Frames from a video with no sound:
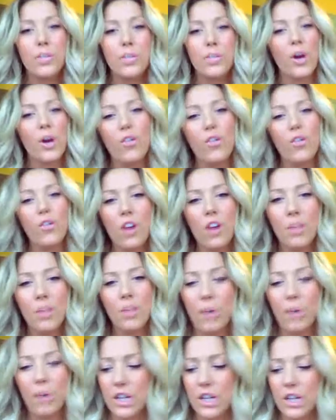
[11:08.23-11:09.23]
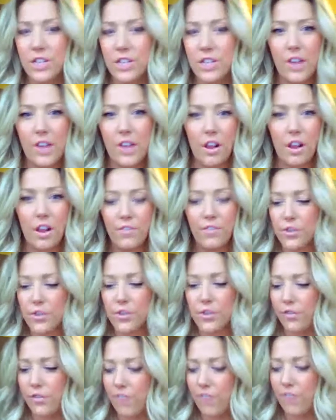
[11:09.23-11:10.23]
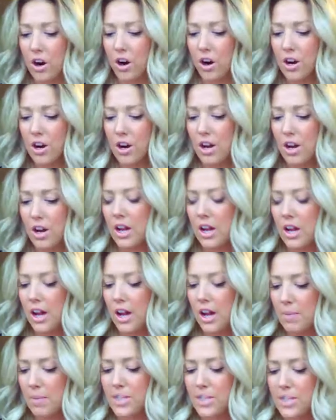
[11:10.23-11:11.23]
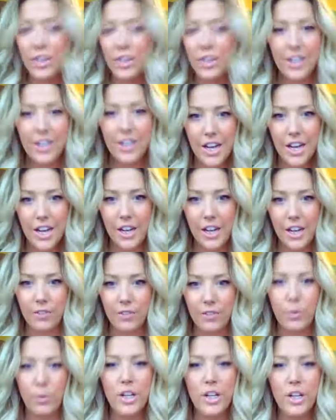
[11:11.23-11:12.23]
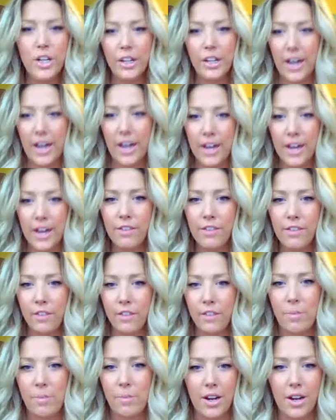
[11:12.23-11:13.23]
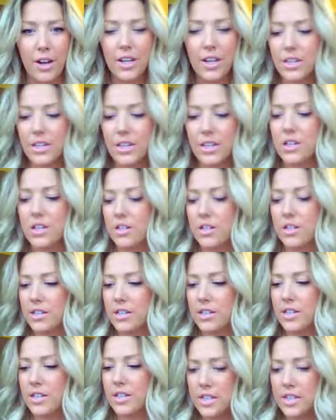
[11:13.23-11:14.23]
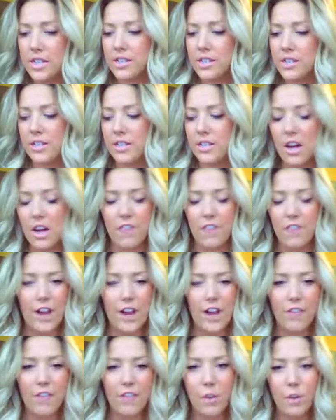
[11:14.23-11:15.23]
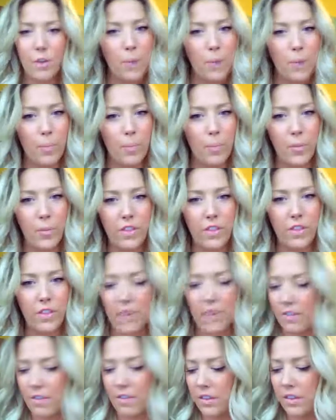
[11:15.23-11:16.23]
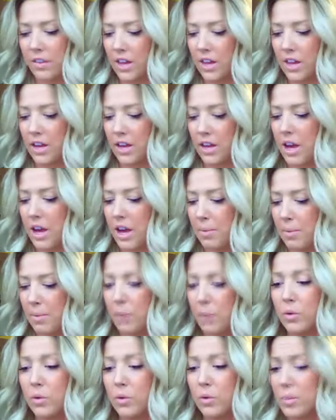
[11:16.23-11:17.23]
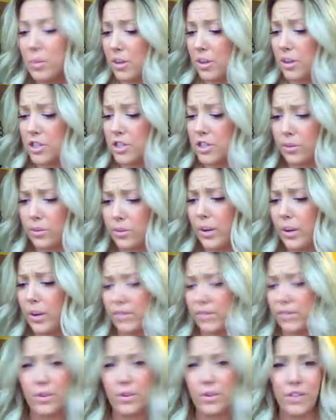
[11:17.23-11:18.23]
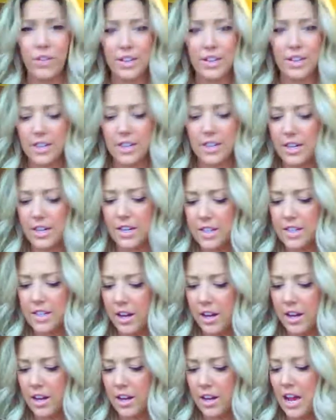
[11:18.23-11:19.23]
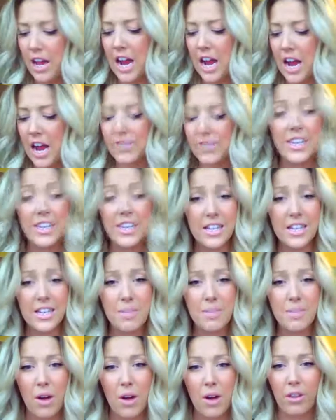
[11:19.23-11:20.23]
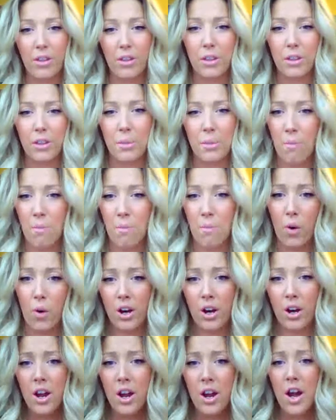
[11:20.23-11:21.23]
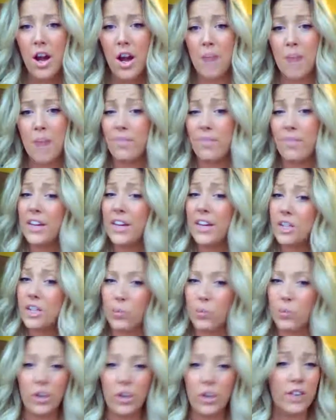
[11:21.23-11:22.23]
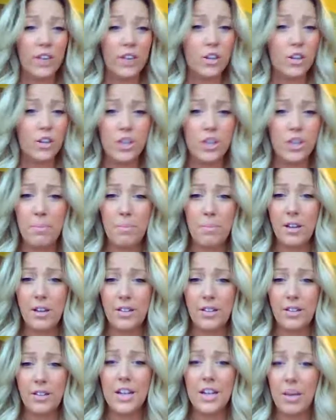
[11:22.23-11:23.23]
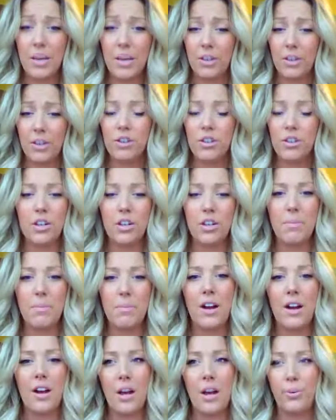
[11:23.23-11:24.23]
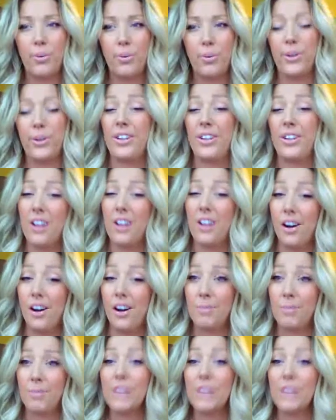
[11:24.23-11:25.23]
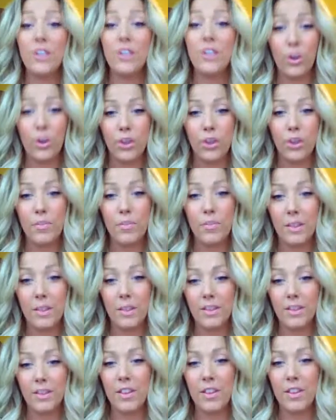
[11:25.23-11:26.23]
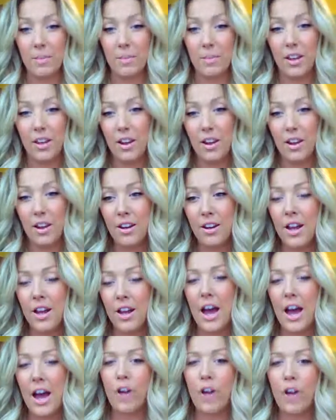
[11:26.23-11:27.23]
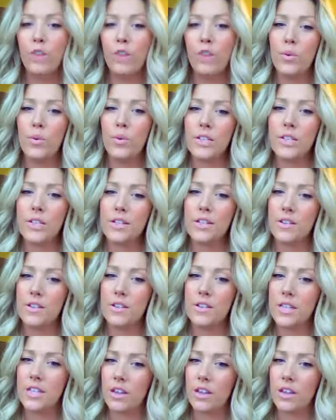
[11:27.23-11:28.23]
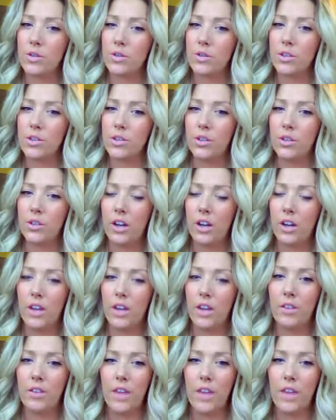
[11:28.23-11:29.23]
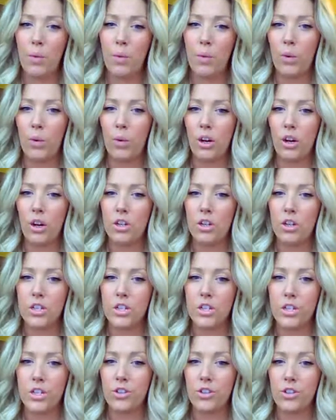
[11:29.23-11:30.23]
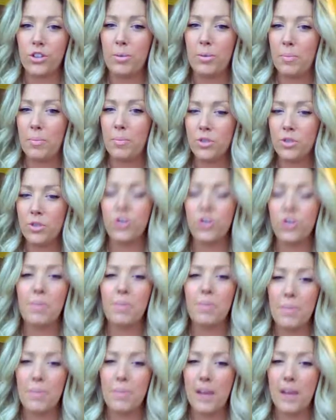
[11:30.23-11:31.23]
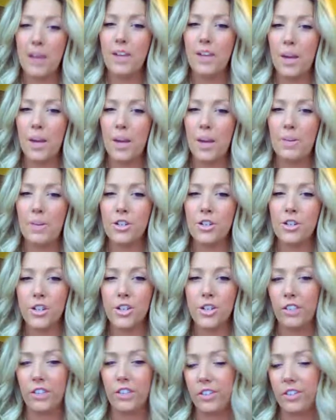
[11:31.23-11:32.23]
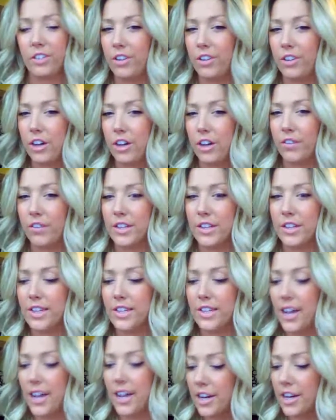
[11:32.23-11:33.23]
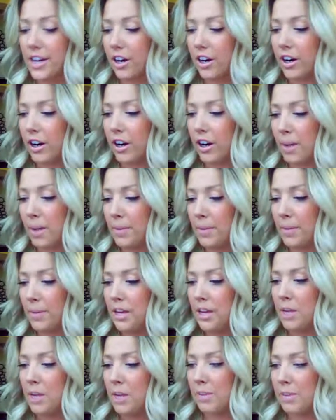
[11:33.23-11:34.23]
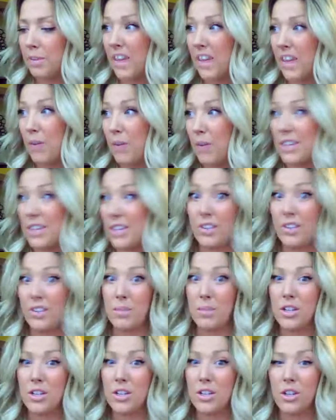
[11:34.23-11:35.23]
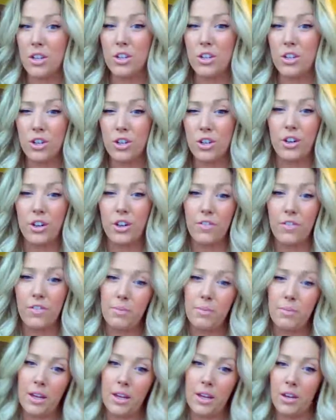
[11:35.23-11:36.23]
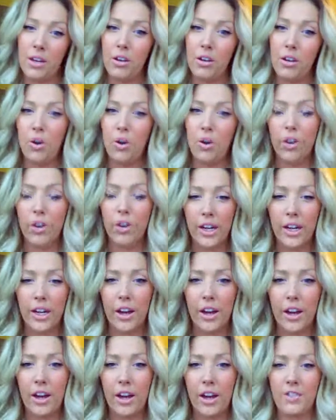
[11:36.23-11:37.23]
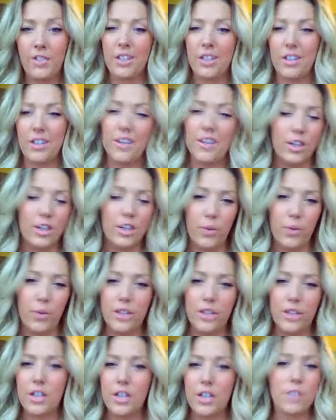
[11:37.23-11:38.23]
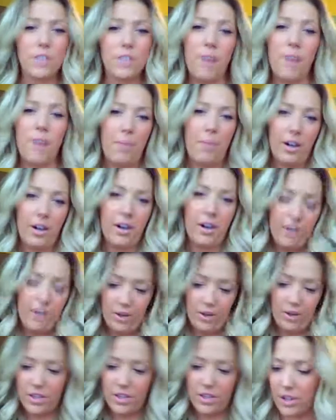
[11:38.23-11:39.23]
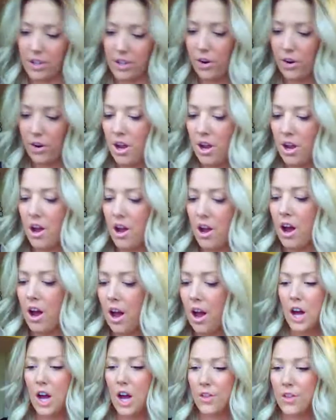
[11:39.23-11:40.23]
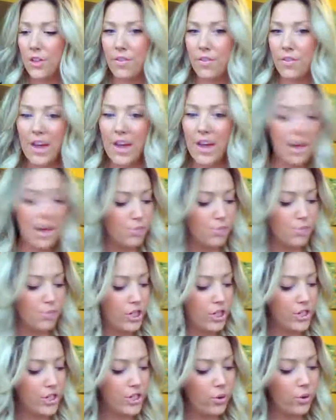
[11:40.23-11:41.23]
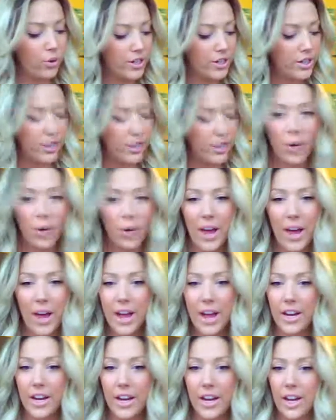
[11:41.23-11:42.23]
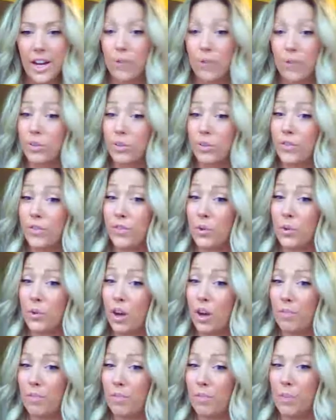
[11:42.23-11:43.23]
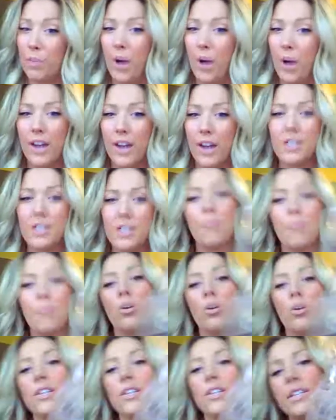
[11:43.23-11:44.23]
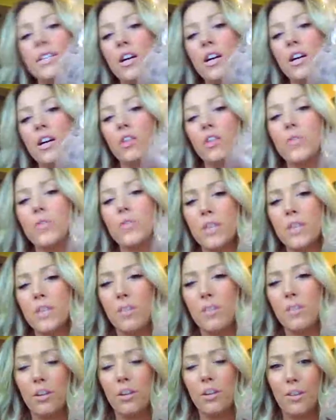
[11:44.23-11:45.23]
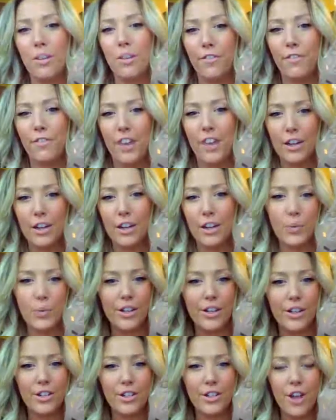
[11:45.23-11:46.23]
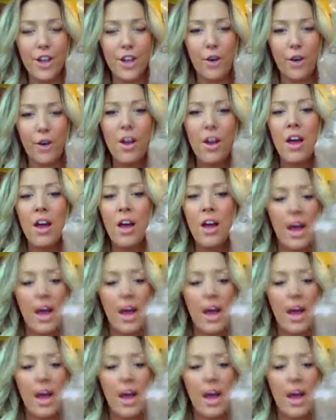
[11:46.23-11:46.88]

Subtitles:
So my overall impressions of E.L.F. so far, it's a good line. For what you're getting for the money, it's decent stuff. I have no problem with everything. I will repurchase quite a few of the things. Like I said, I have to test them out a little bit more. If they could just work on their shipment, the timing of their shipment, I would definitely order from them again. I don't know if it was because of the sale that was going on that they were just extremely backed up and it just took a little longer for things to get here. But that would definitely be a deterrent for me ordering again if it's going to take 2 weeks. I'm not going to do it. So other than that, I'm just going to go ahead and review all of my products in more detail, use them a little bit for the next week or so,